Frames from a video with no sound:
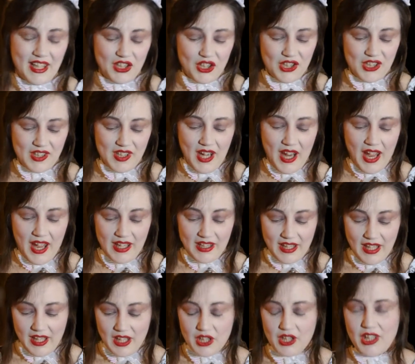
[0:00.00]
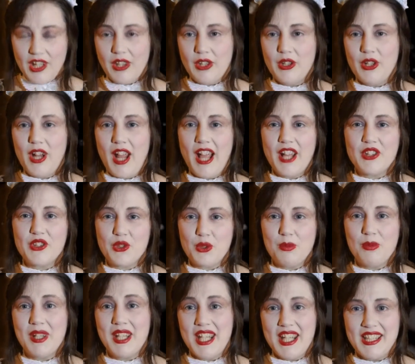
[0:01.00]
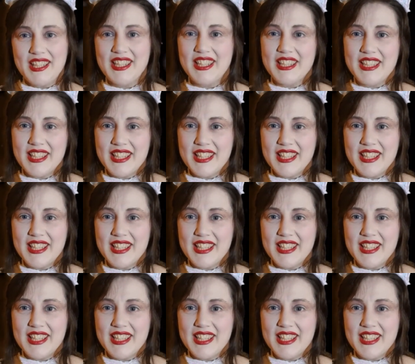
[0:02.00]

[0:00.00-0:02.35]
just add like another extra mechanic